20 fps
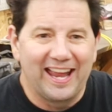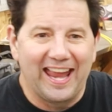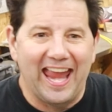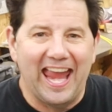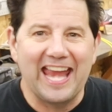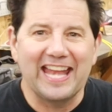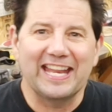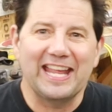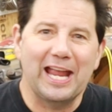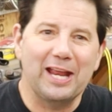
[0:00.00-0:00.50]

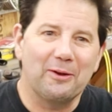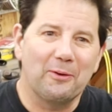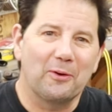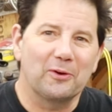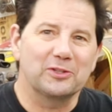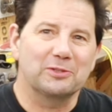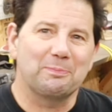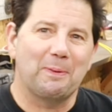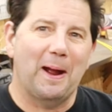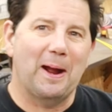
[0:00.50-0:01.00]
88
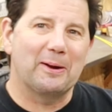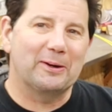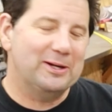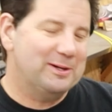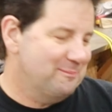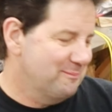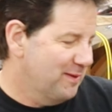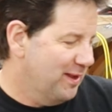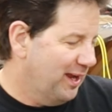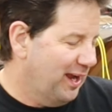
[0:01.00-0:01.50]

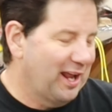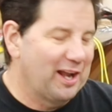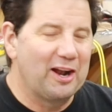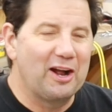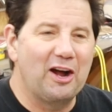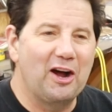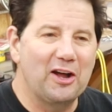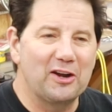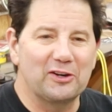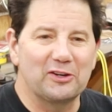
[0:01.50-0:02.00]
horsepower and
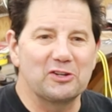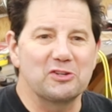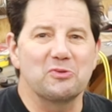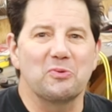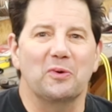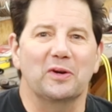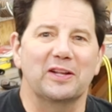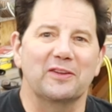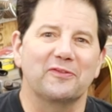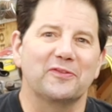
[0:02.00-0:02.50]

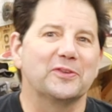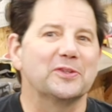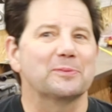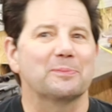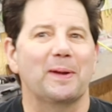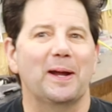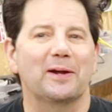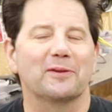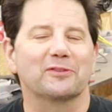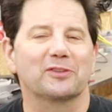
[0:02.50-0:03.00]
120
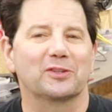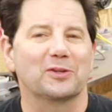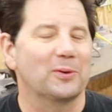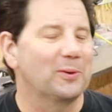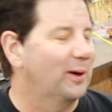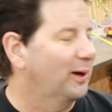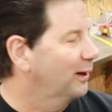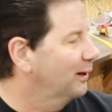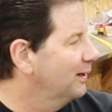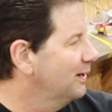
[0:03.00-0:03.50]
foot-pounds of
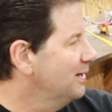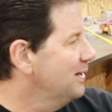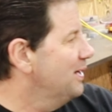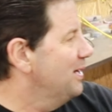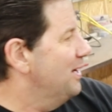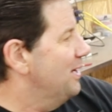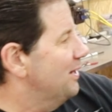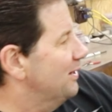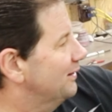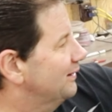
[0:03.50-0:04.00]
torque.
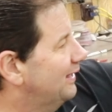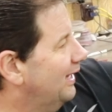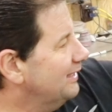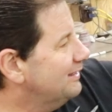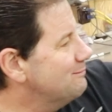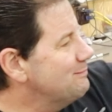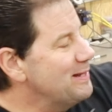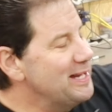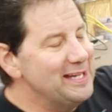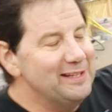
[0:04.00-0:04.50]

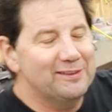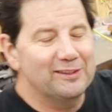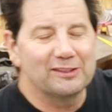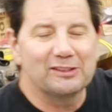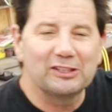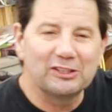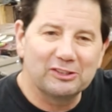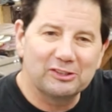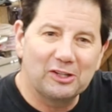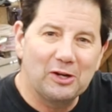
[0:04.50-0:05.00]
That means that
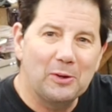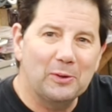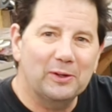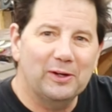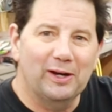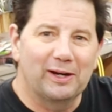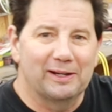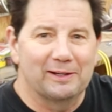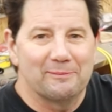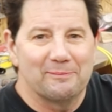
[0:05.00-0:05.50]
this
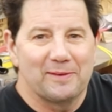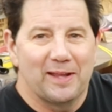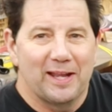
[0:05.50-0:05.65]
go-kart